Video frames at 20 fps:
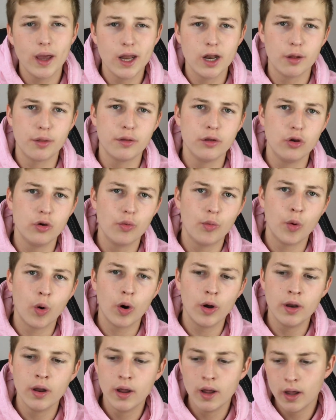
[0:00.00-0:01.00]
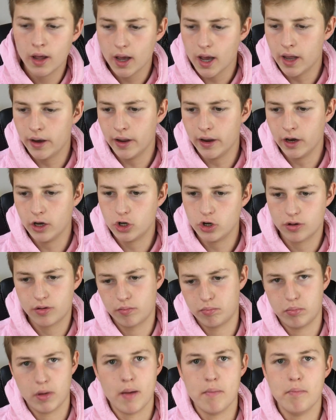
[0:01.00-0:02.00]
anything you want, and then it just